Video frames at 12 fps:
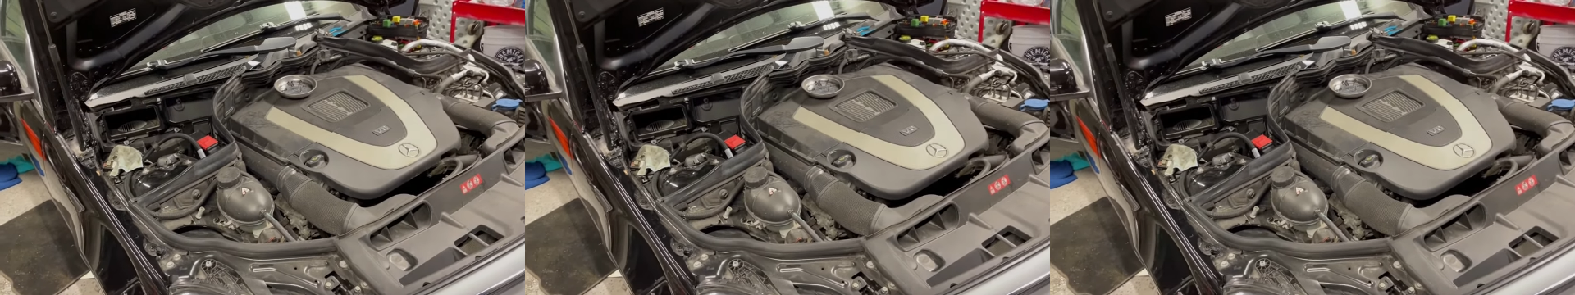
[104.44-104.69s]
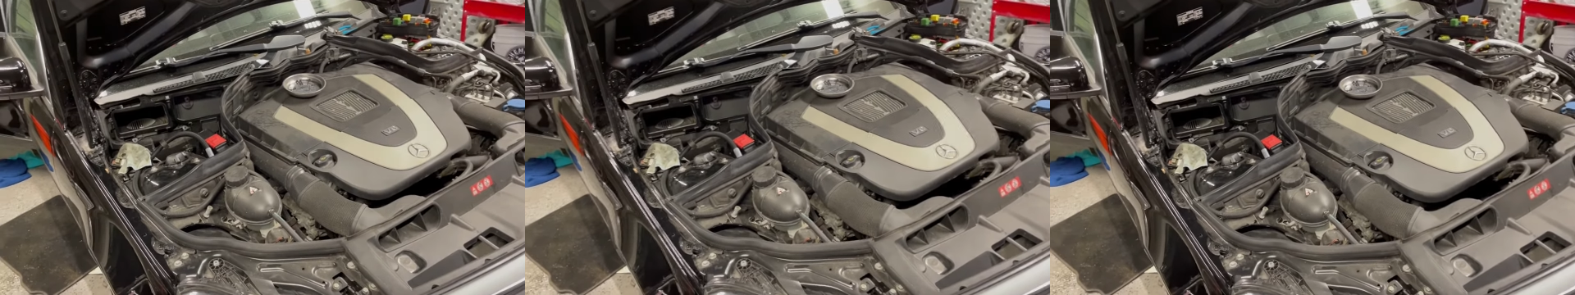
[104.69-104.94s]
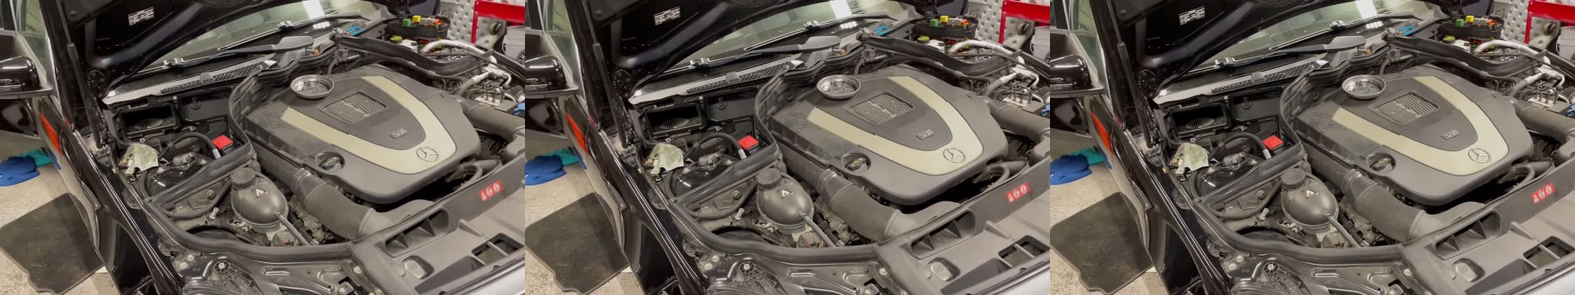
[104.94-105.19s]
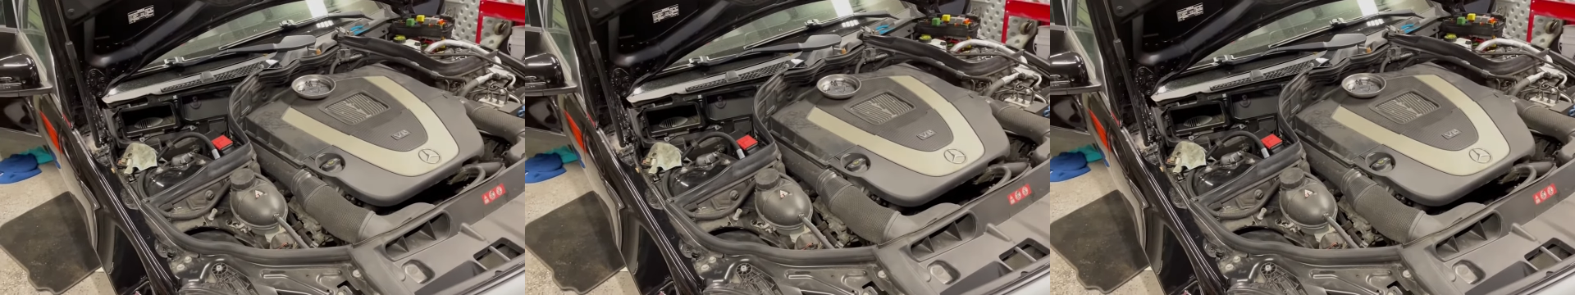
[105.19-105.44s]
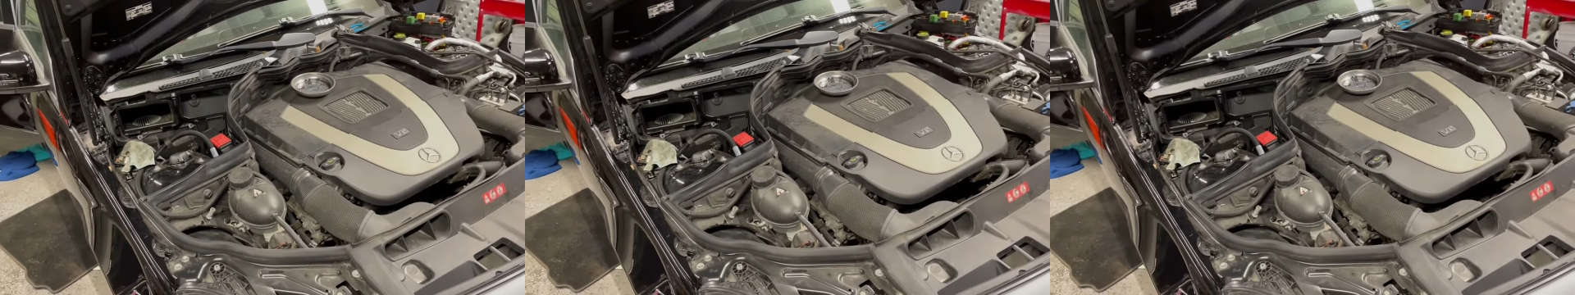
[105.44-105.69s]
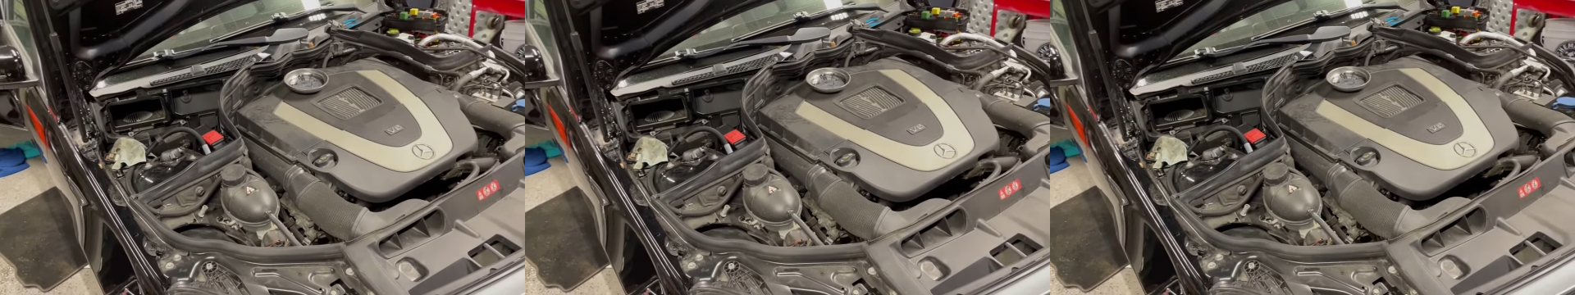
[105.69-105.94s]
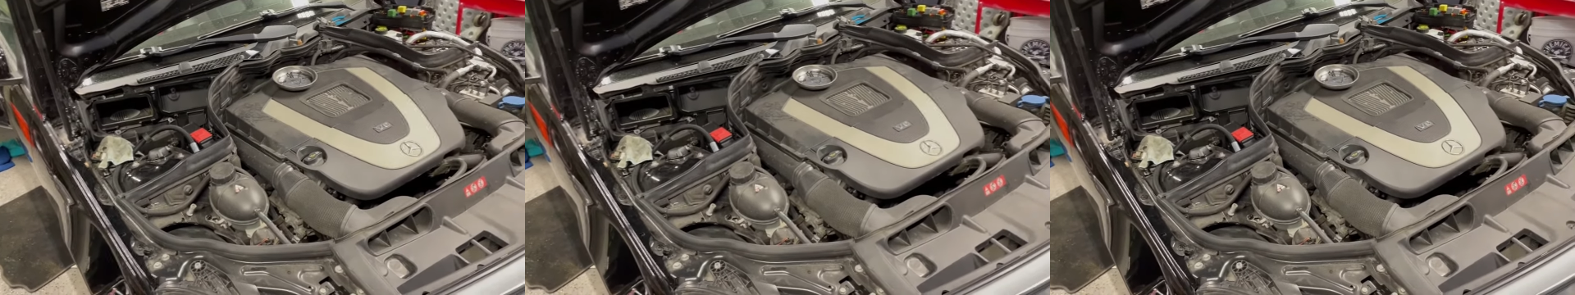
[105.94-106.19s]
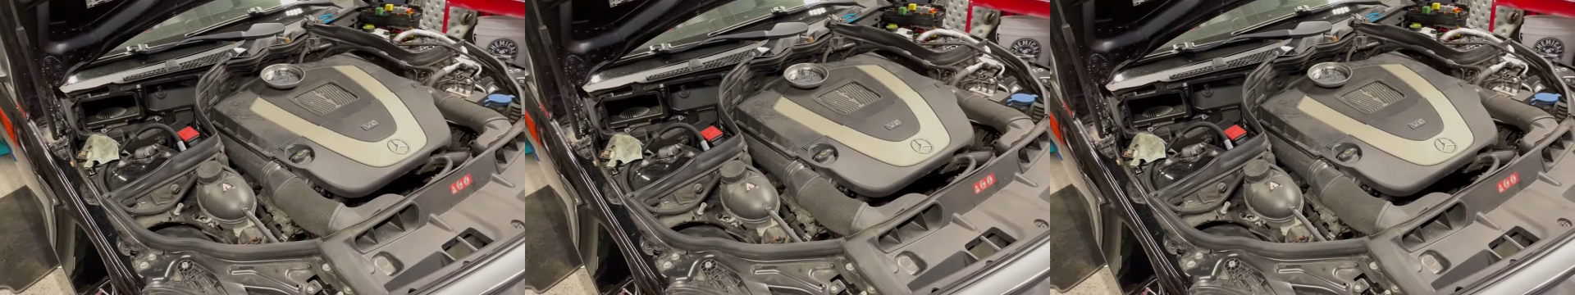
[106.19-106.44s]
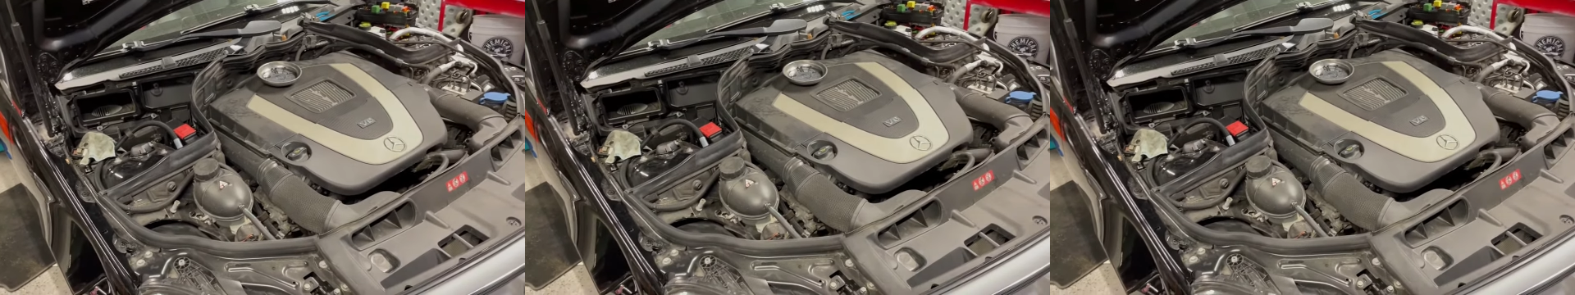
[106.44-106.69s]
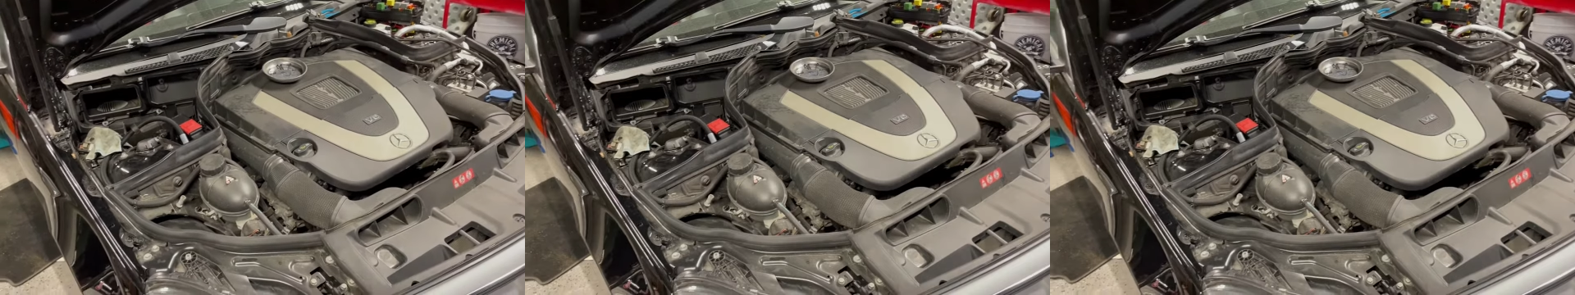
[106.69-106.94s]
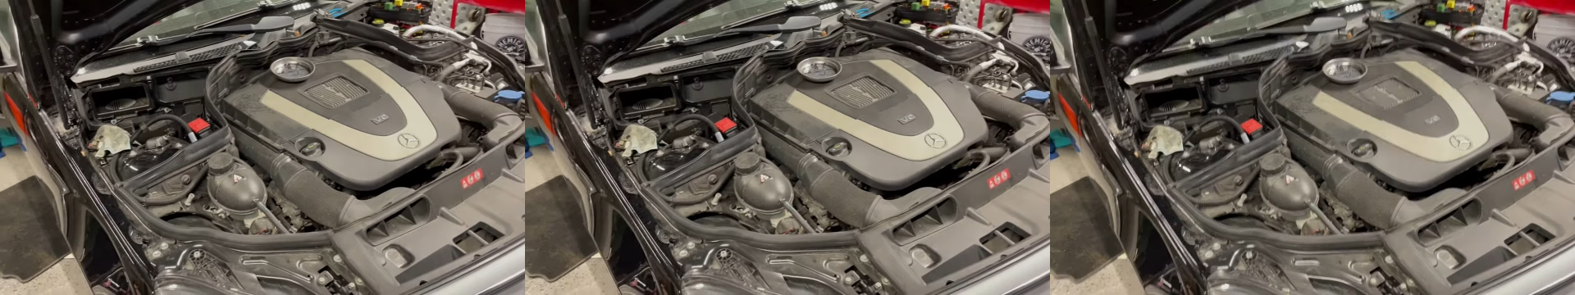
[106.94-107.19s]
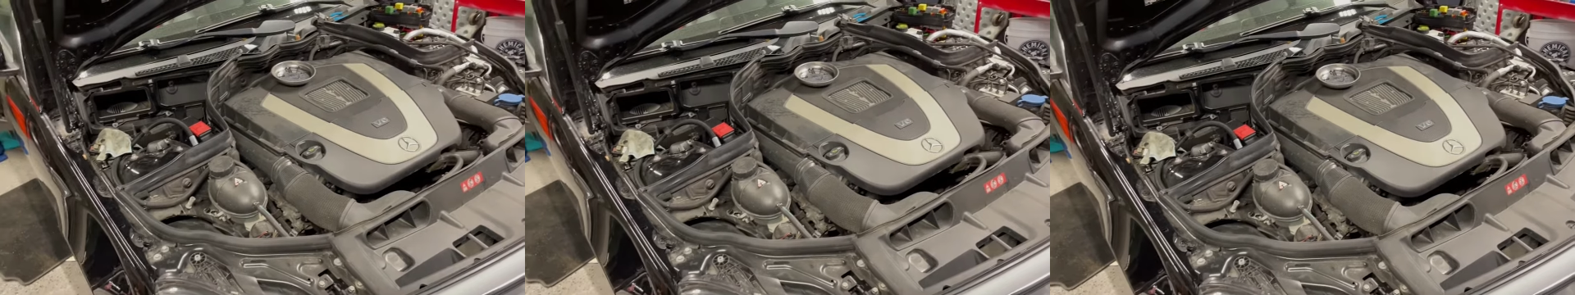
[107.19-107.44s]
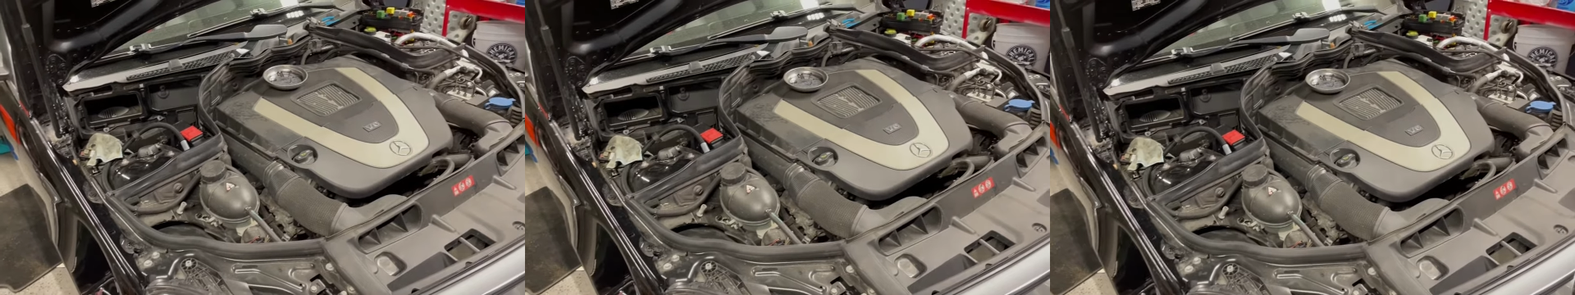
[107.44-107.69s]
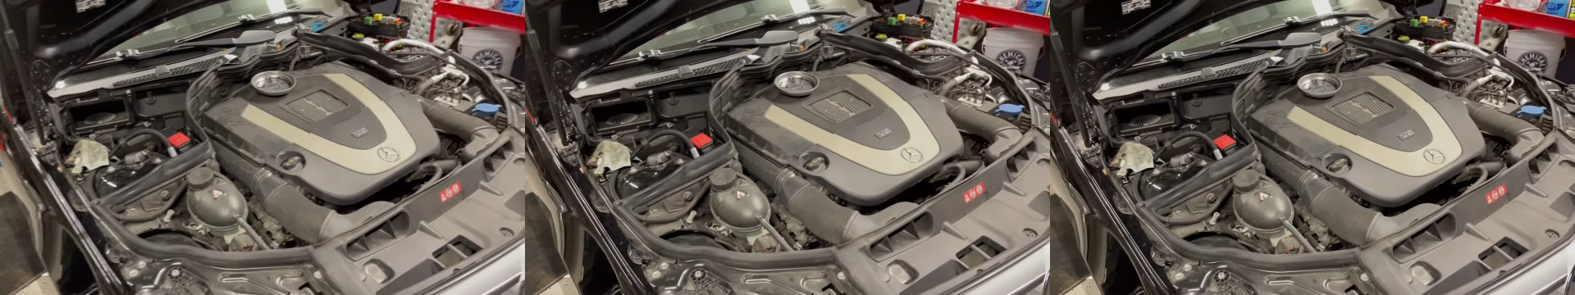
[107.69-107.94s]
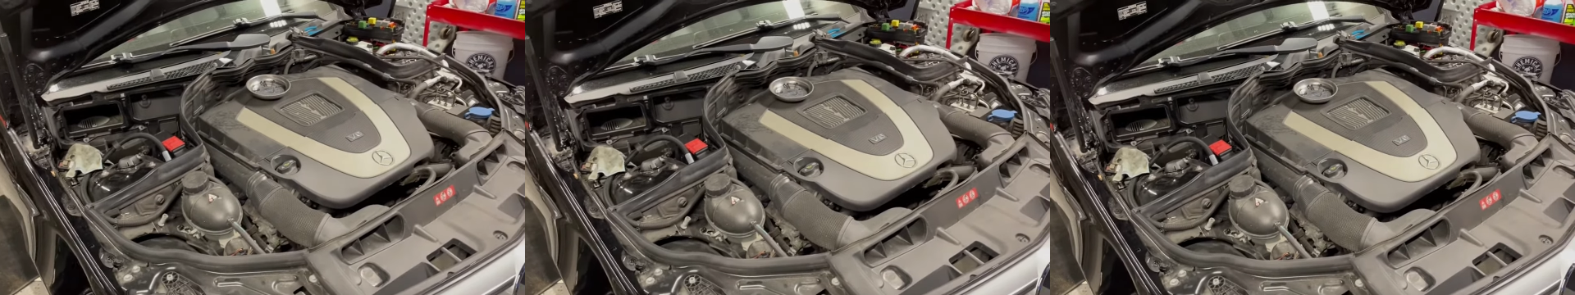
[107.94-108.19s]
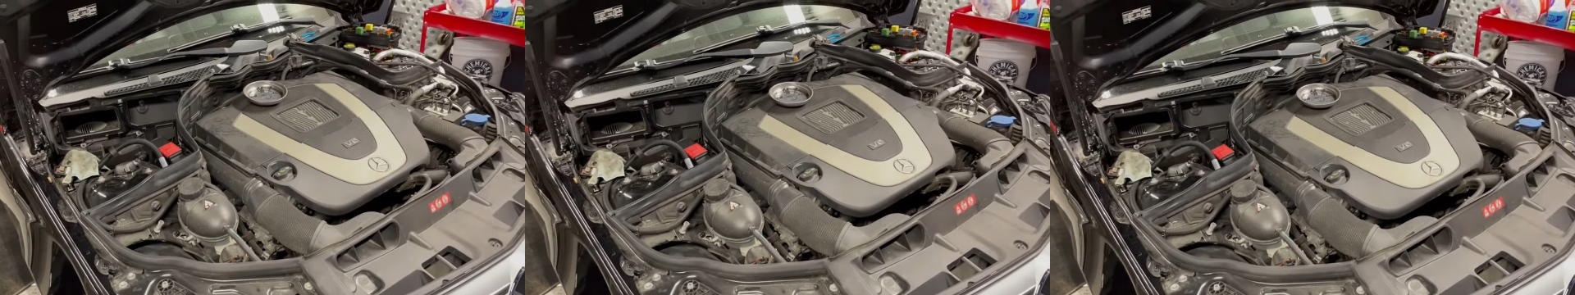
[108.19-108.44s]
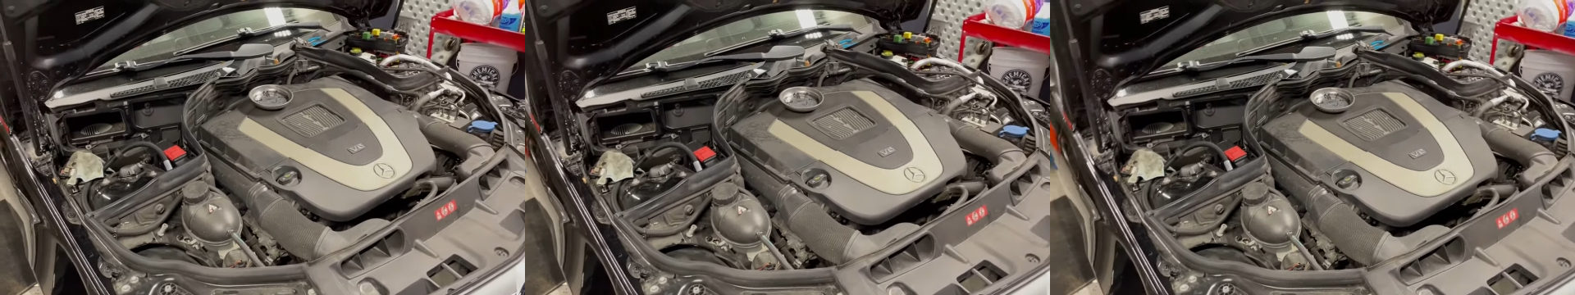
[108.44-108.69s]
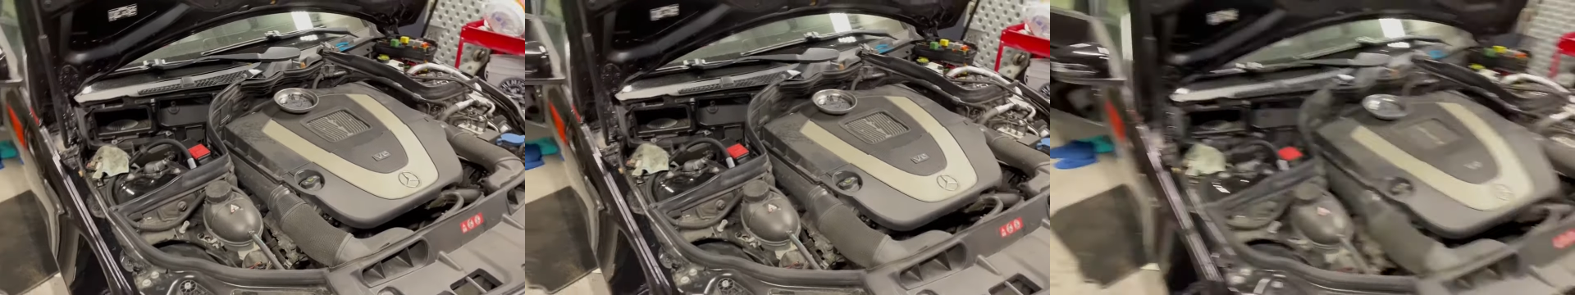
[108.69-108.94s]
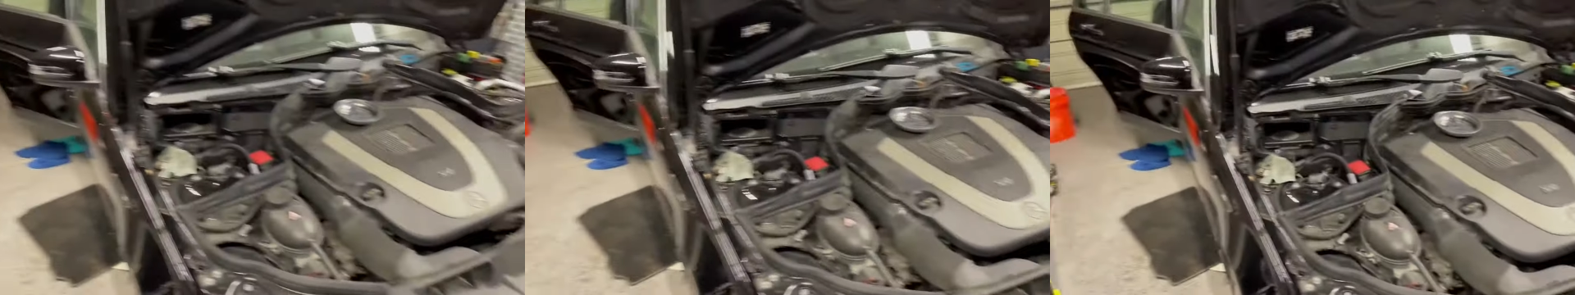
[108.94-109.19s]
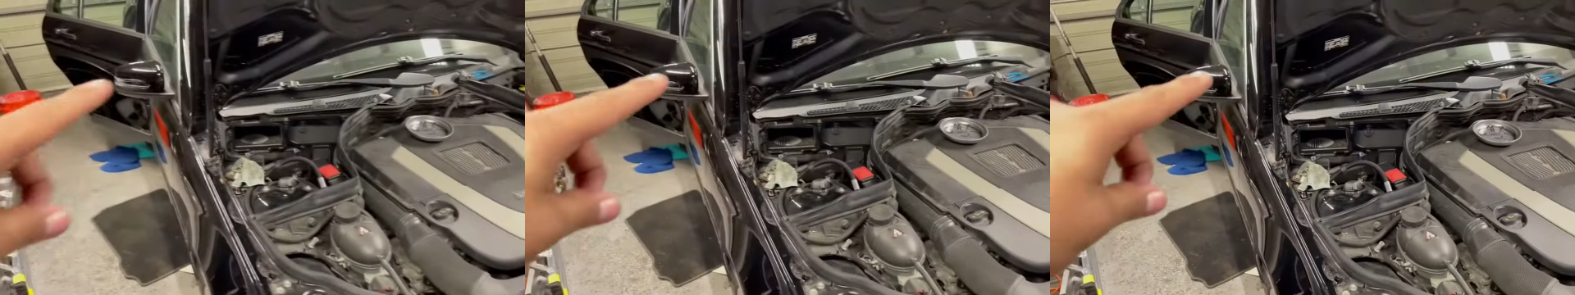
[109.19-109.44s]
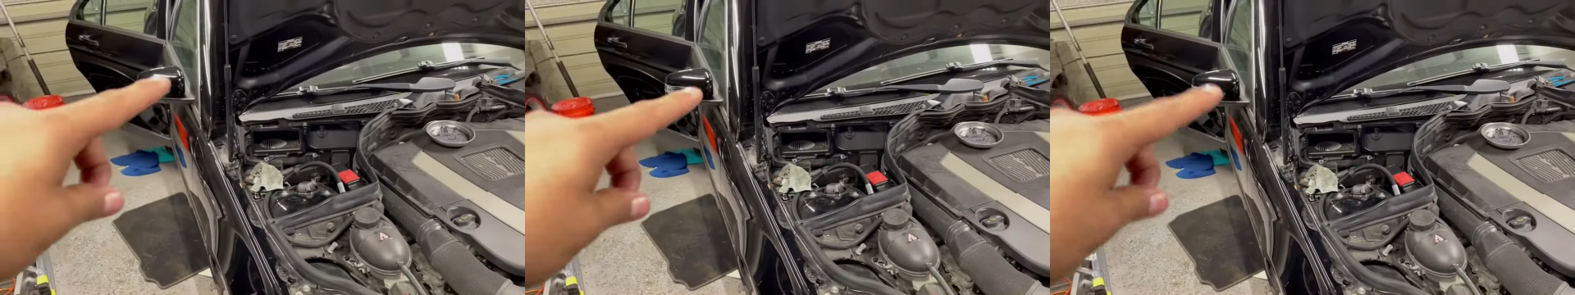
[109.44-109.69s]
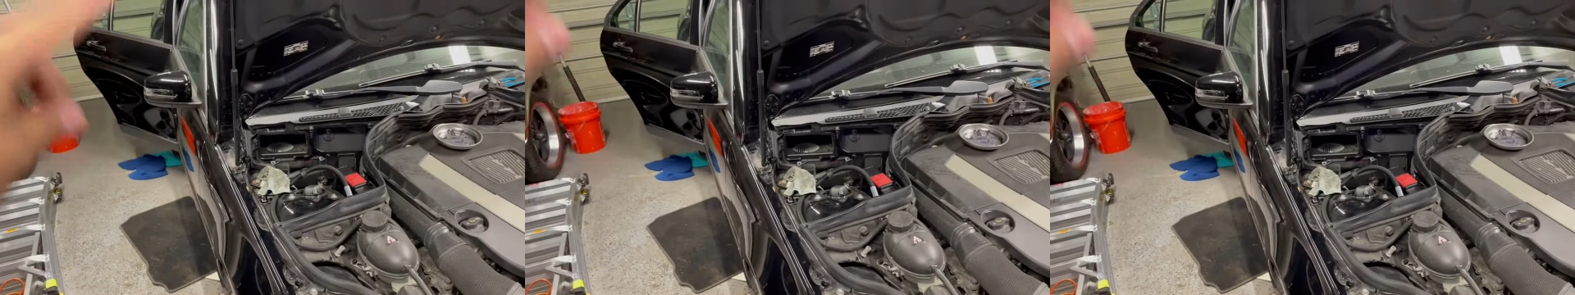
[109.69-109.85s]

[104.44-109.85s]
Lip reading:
No face is visible, so there are no lips to read.